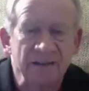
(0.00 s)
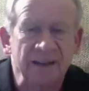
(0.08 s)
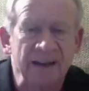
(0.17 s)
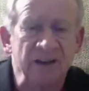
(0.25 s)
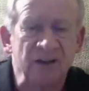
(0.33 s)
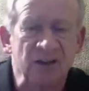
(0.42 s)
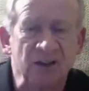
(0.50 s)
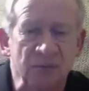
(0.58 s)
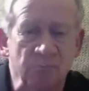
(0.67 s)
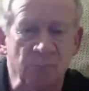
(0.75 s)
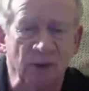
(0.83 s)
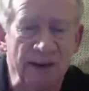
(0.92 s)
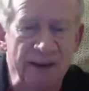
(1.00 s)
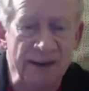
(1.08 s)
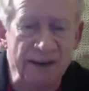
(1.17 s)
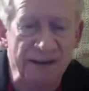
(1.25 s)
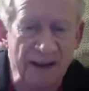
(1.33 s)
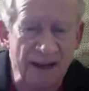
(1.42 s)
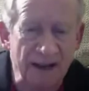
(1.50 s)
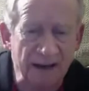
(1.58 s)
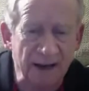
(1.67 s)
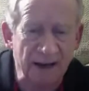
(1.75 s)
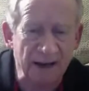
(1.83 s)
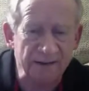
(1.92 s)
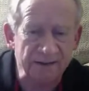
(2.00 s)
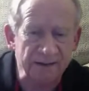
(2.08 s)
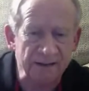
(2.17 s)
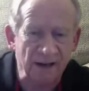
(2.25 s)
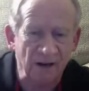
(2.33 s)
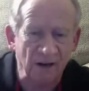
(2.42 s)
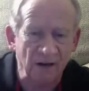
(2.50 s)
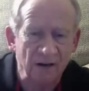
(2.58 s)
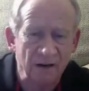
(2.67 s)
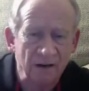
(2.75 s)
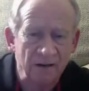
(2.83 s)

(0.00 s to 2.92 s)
They display that as their